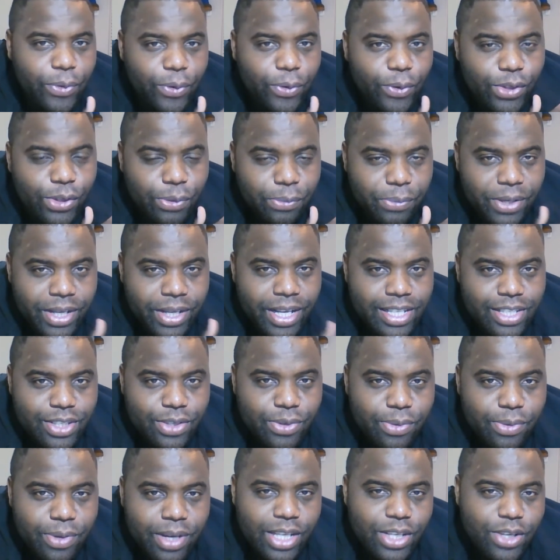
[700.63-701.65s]
or the
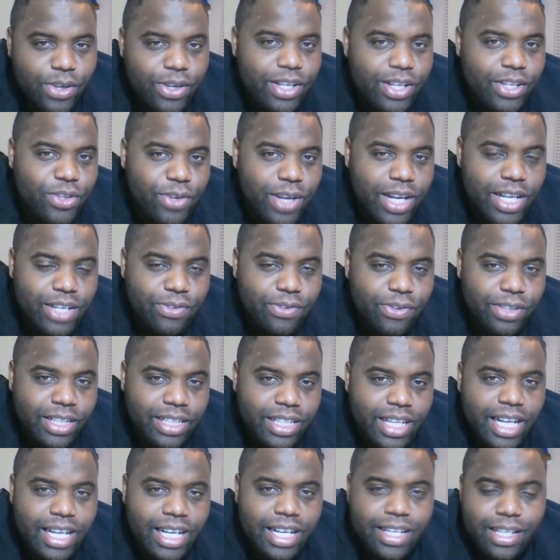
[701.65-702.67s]
PS3, you can transfer
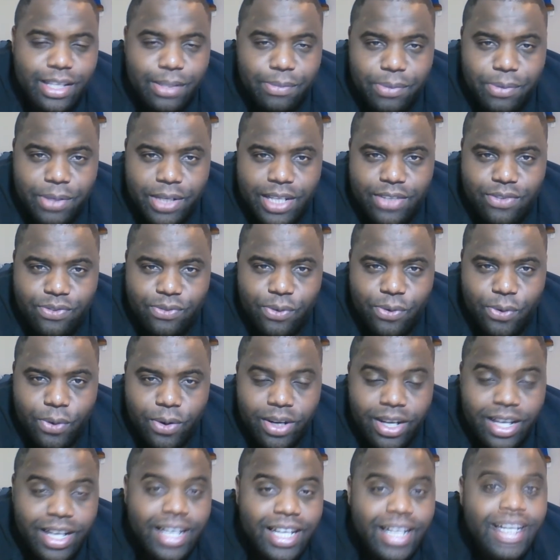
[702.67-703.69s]
the data to the
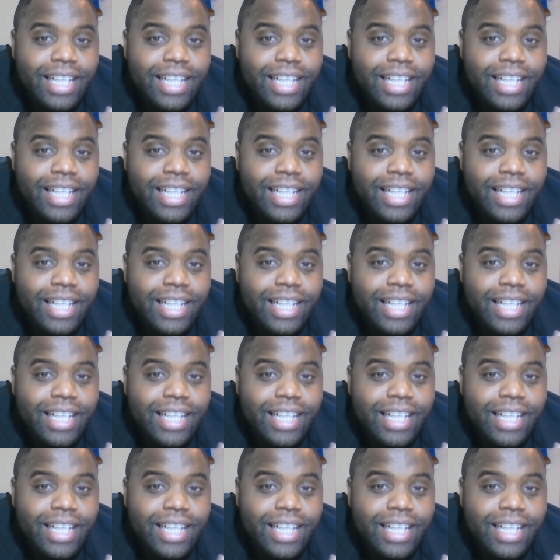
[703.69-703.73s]
PS4.